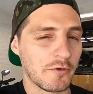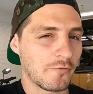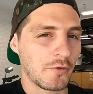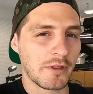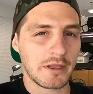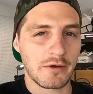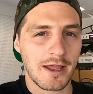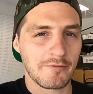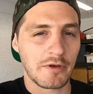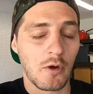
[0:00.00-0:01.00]
always feel like you're
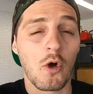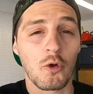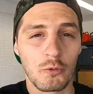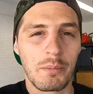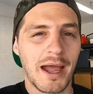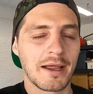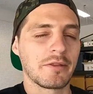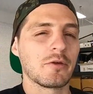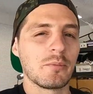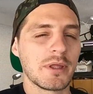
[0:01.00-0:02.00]
having to hold back a
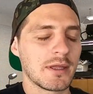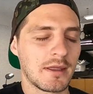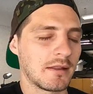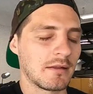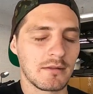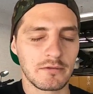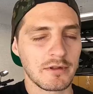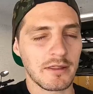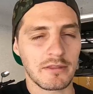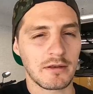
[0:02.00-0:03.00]
little bit, and there's
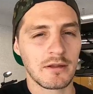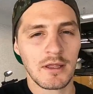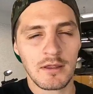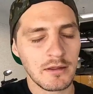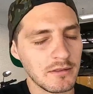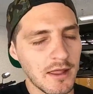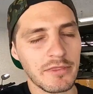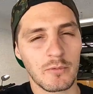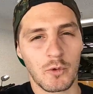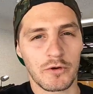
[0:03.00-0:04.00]
nothing
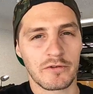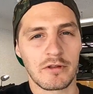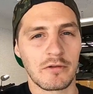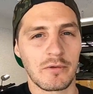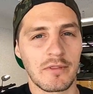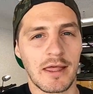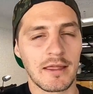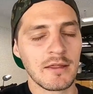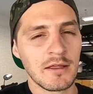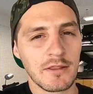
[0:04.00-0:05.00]
worse than doing
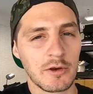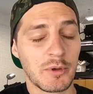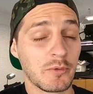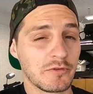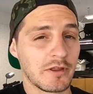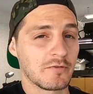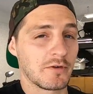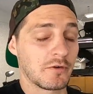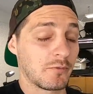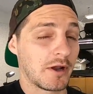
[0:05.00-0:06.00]
that. A lot of people say it's
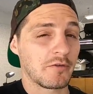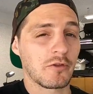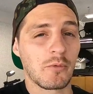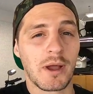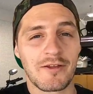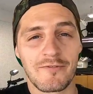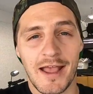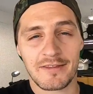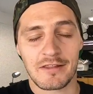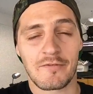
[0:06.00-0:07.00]
funner to ride a slow bike
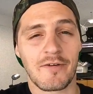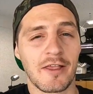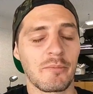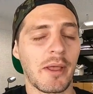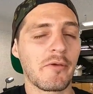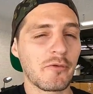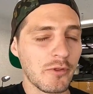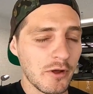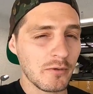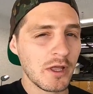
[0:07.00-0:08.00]
fast than a fast bike
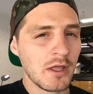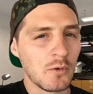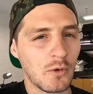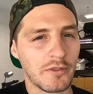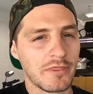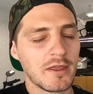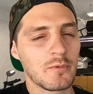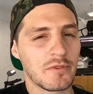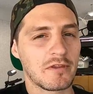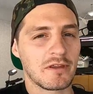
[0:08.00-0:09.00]
slow. Well, I think
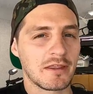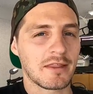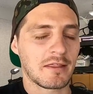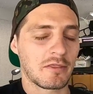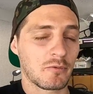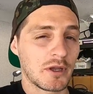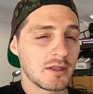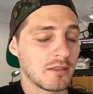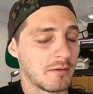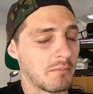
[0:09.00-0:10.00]
with this inline 3,
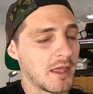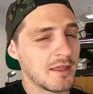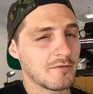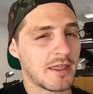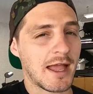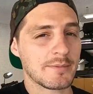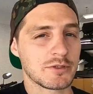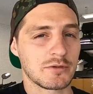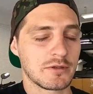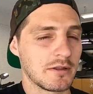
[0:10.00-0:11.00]
they may have
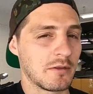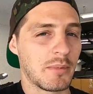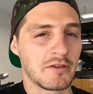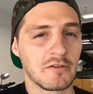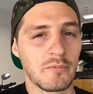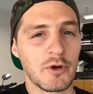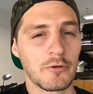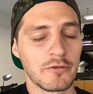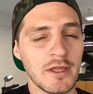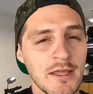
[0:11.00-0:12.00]
captured the best of
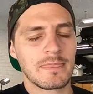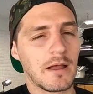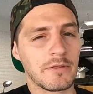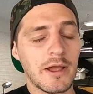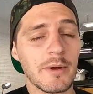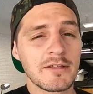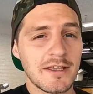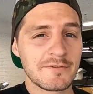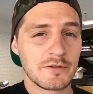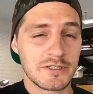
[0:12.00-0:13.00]
both. Now, Yamaha's
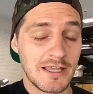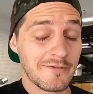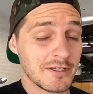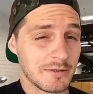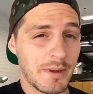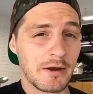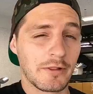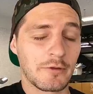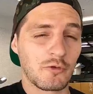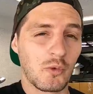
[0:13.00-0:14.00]
FC07 is a parallel